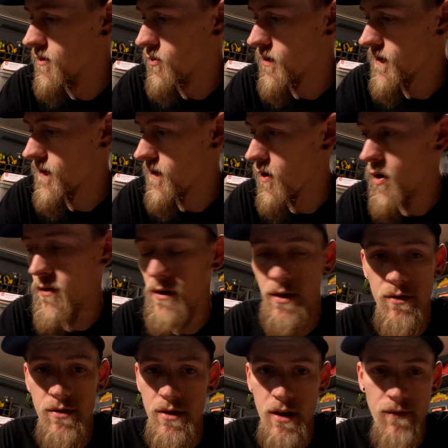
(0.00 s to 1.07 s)
with all the
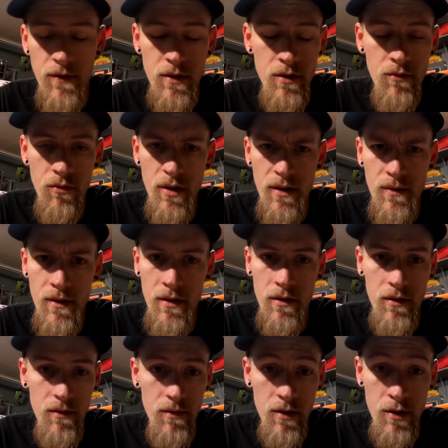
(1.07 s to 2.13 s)
new stuff, the
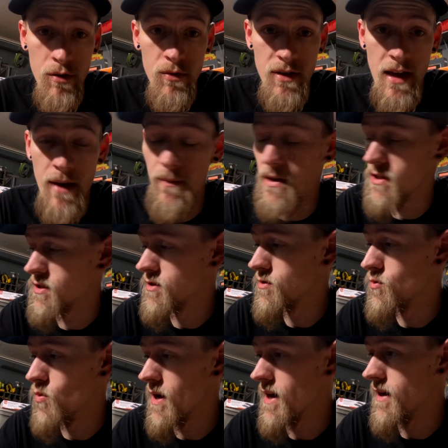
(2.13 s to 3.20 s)
new tape that's
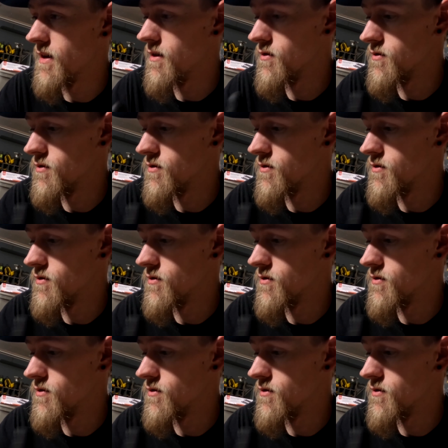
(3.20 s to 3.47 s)
too wide,